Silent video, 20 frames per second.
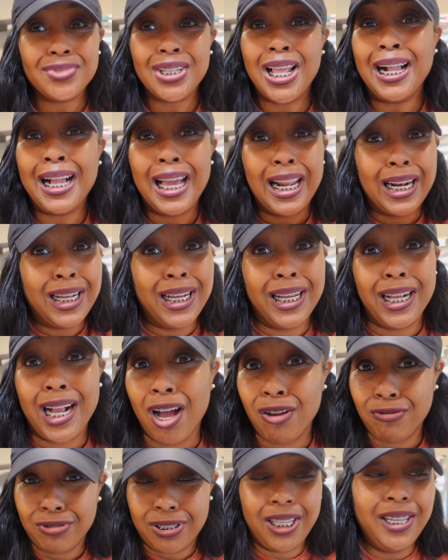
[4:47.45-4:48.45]
I gotta cut
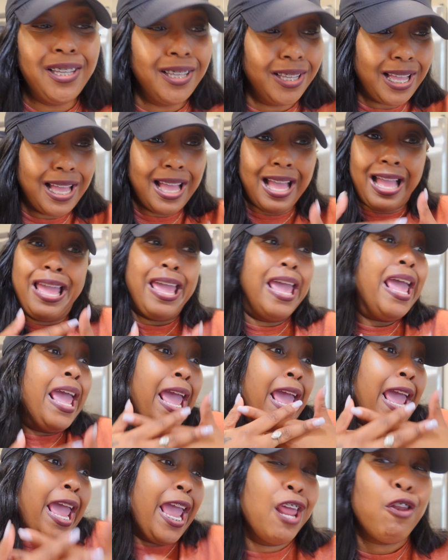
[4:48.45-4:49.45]
costs.
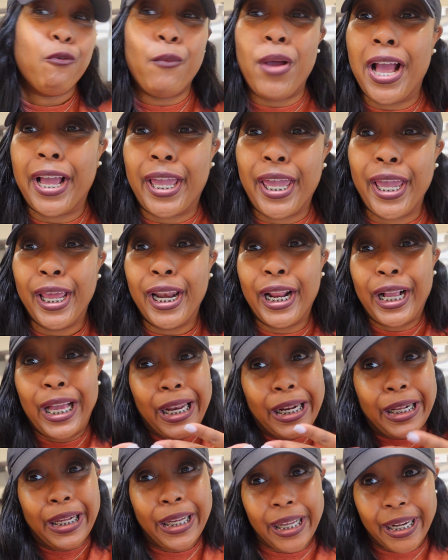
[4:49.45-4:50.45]
Anyway, I can, I
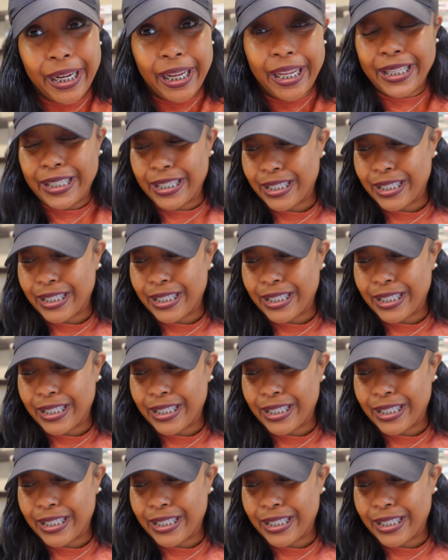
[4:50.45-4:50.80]
gotta cut it.